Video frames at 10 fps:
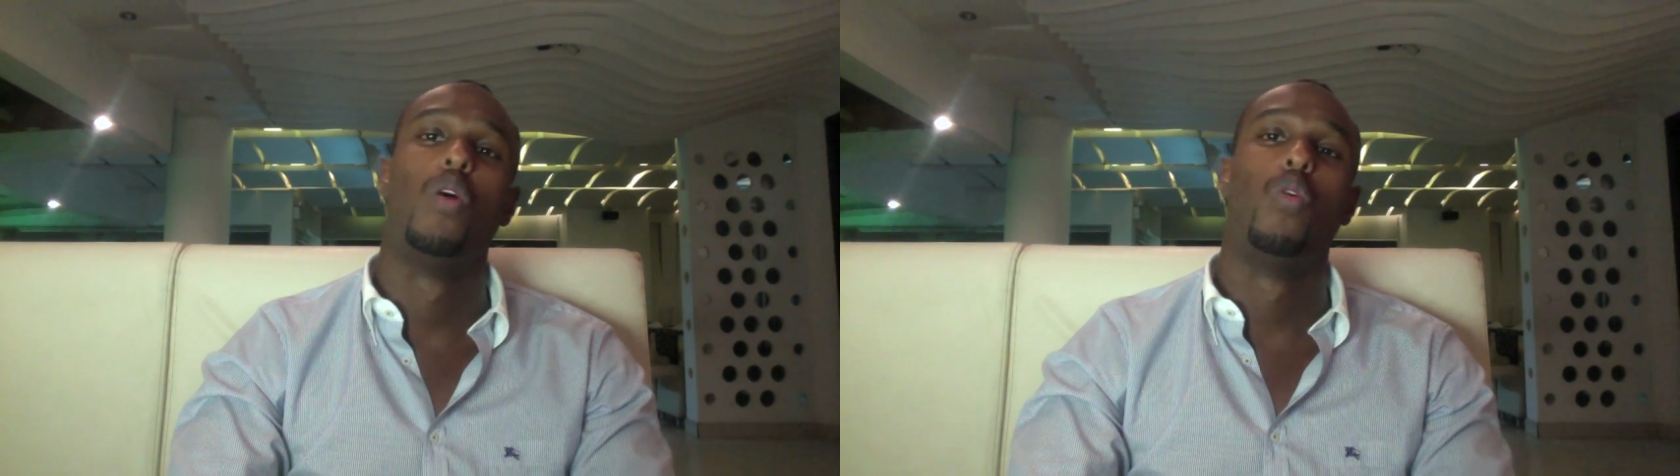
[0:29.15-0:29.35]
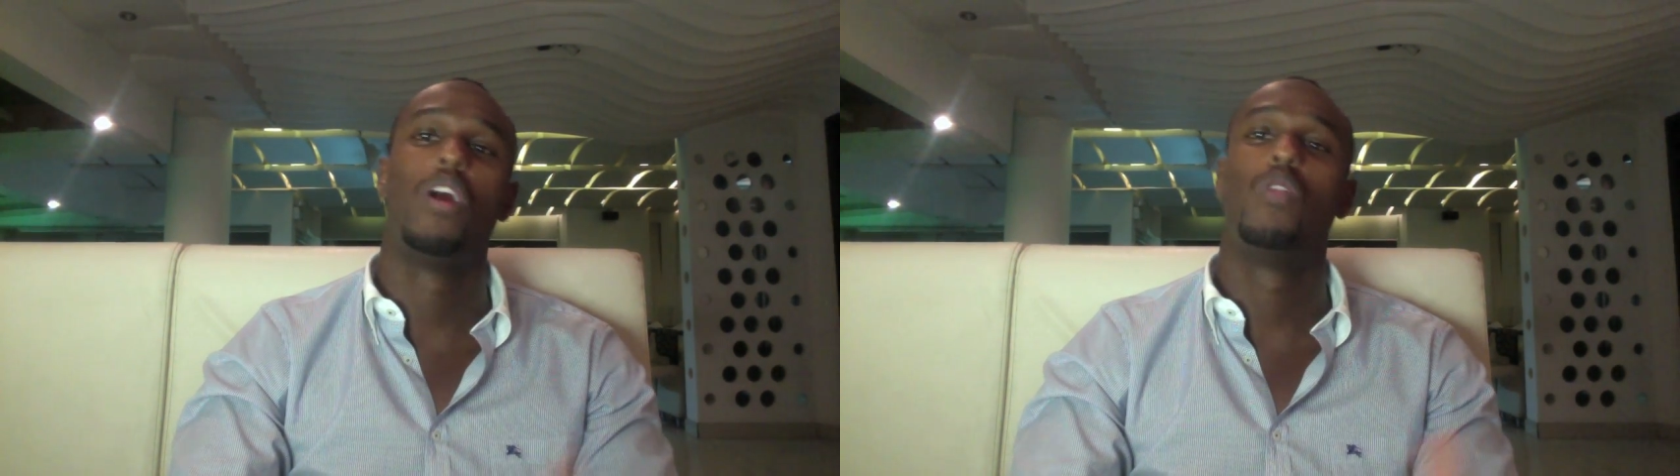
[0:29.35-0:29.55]

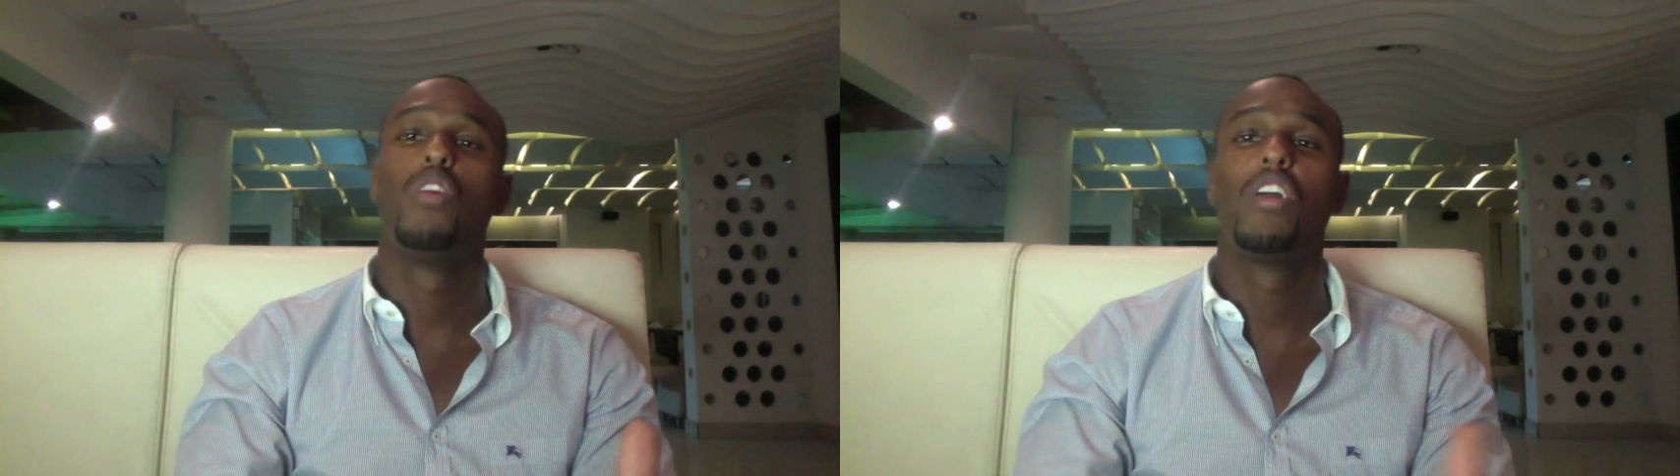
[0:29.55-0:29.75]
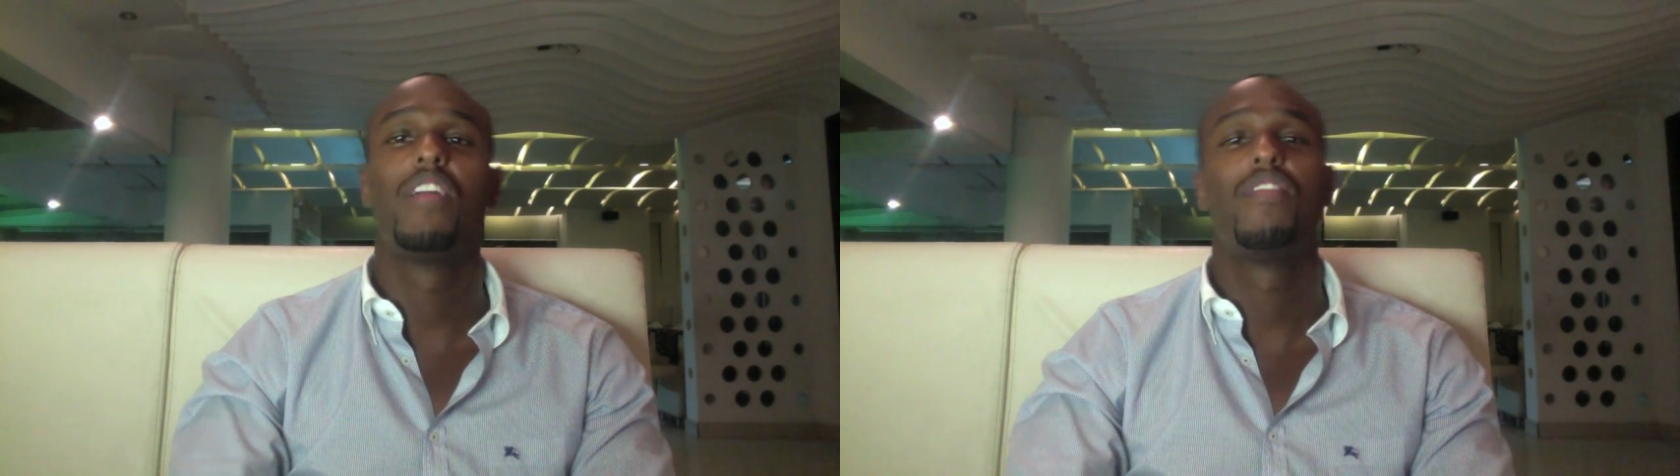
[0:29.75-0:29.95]
While
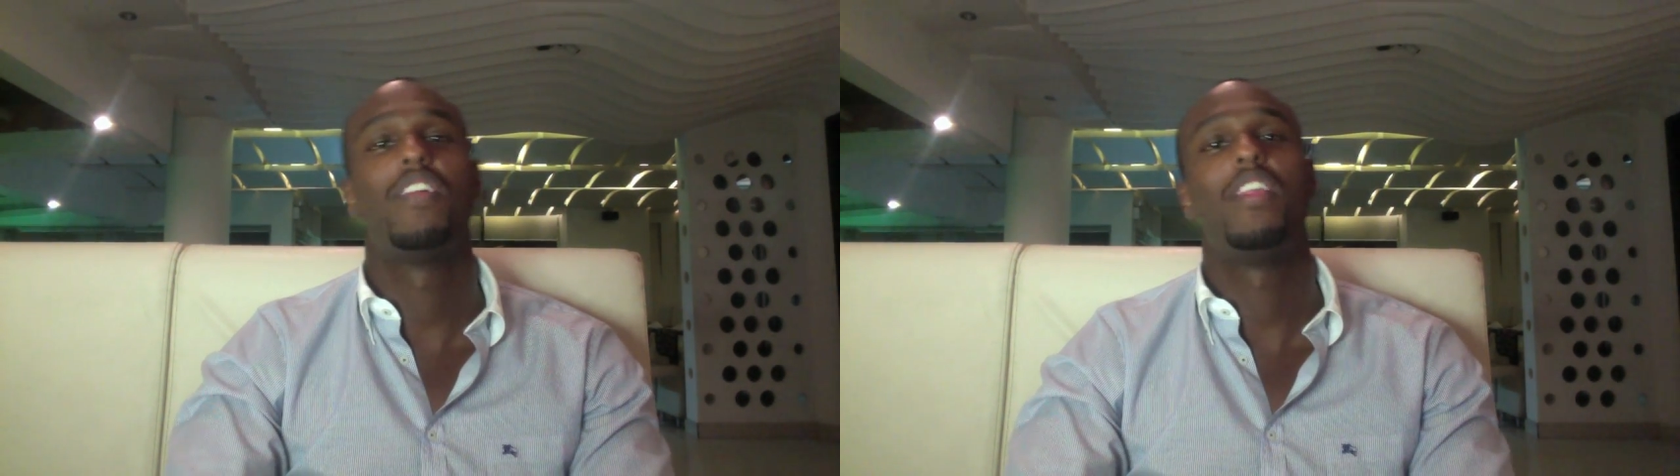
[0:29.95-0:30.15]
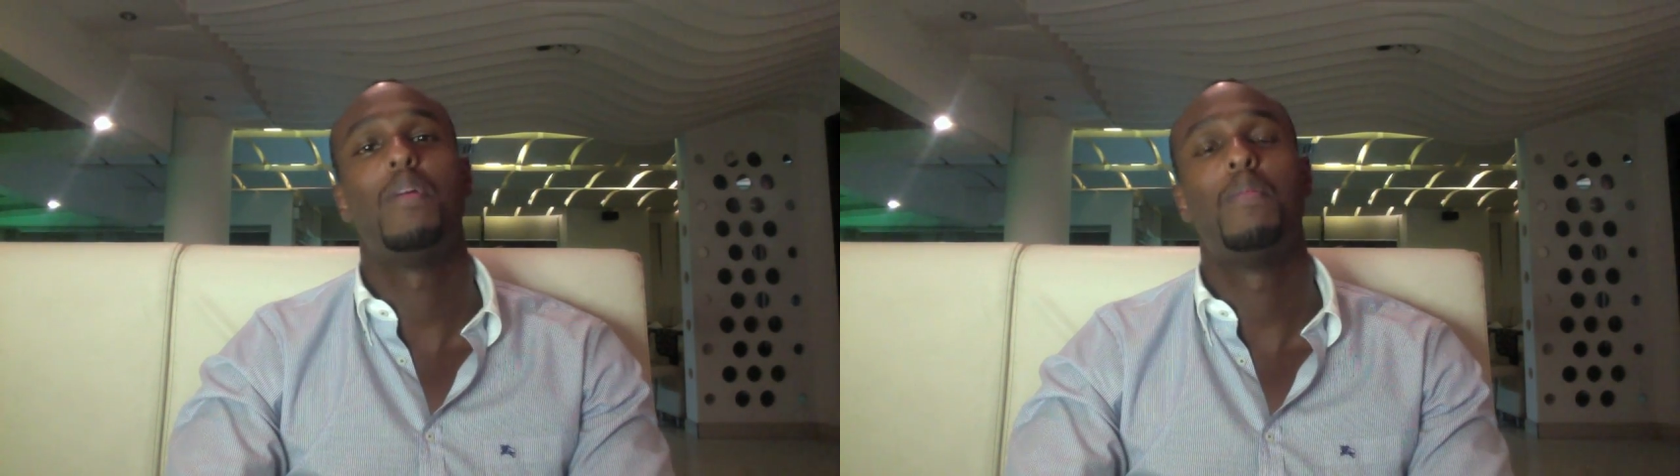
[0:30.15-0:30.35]
working for
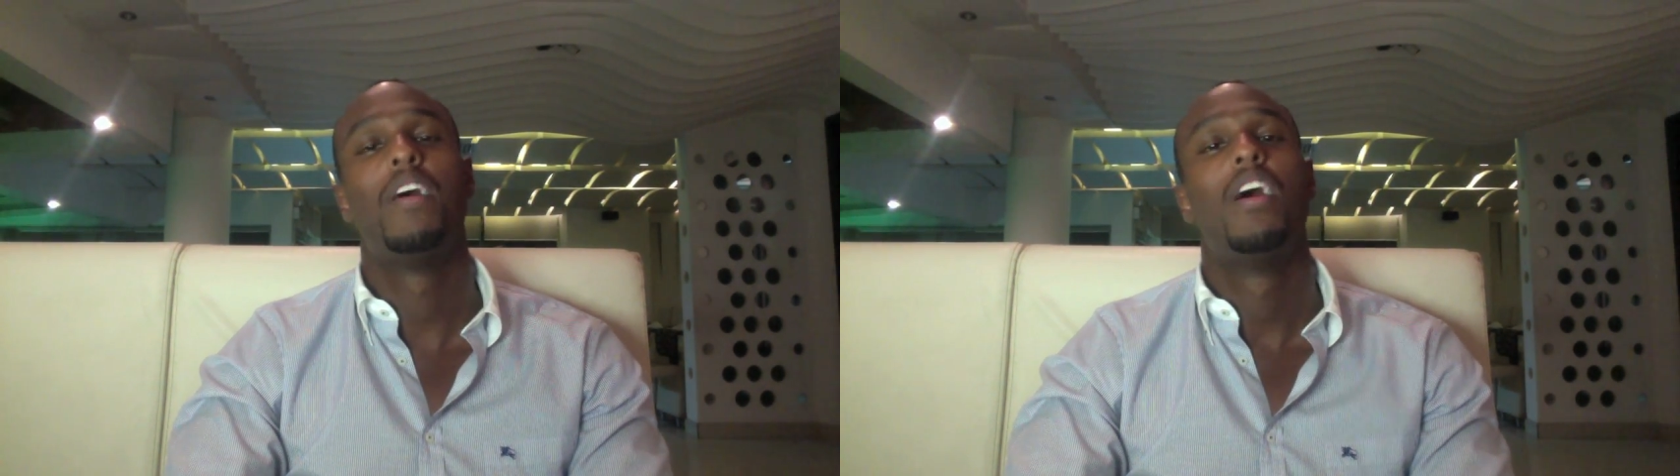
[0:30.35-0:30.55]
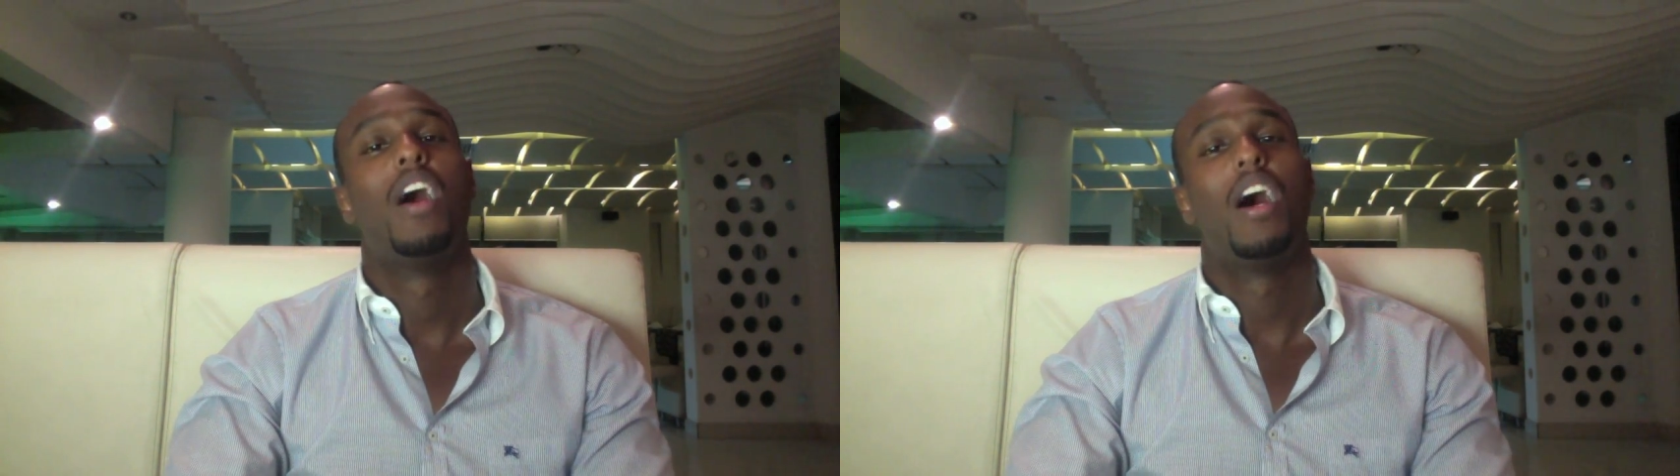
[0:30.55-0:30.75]
them,
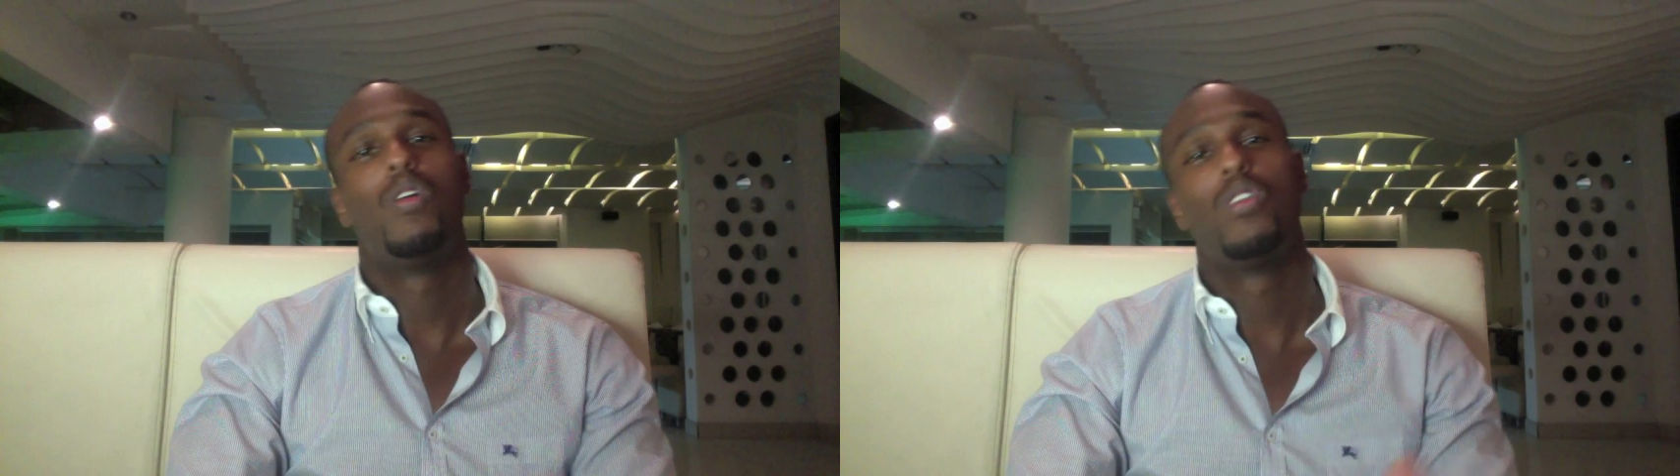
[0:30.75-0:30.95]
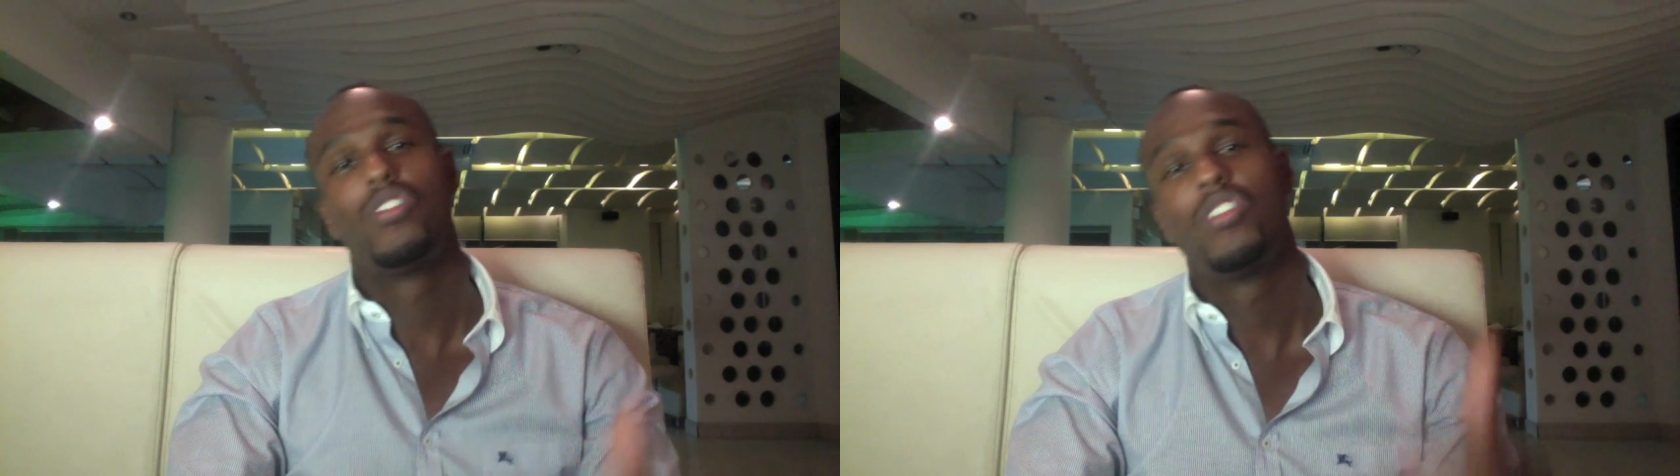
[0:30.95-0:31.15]
I
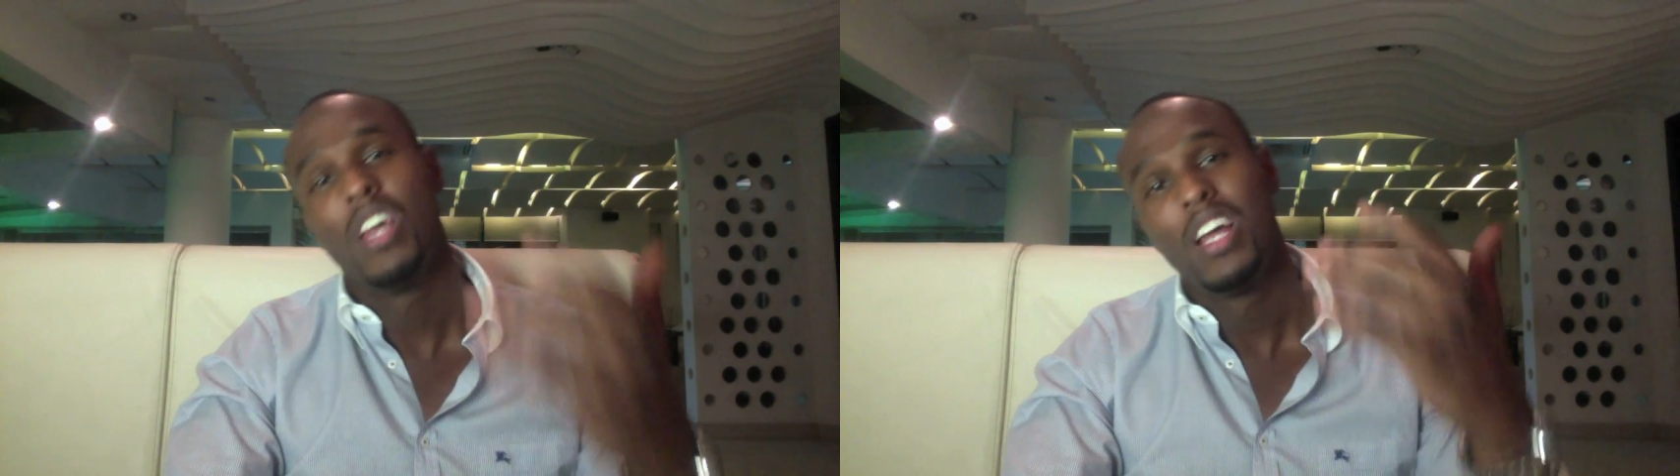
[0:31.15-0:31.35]
was